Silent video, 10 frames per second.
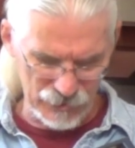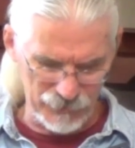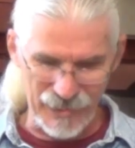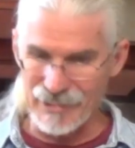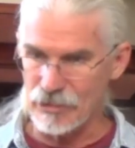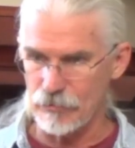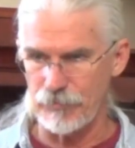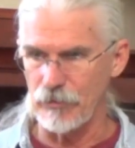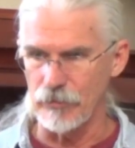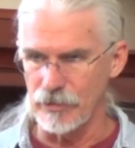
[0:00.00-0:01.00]
said to be a
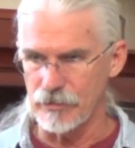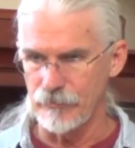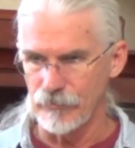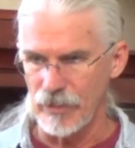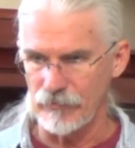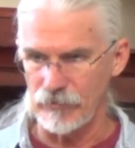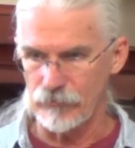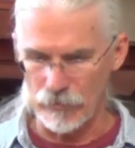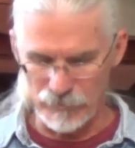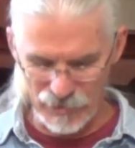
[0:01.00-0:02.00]
spirit of
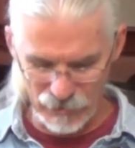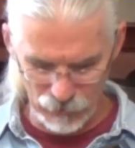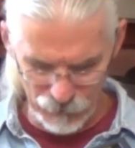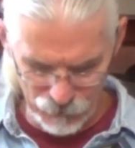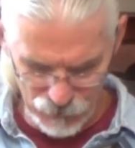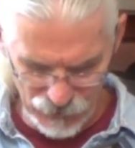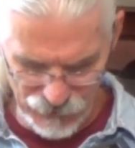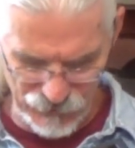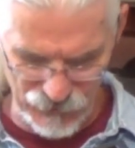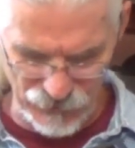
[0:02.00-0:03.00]
infirmity. And although
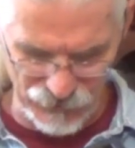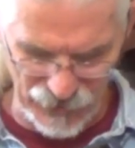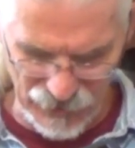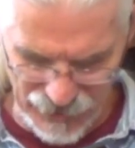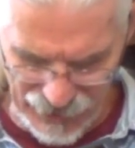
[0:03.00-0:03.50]
Jesus isn't said to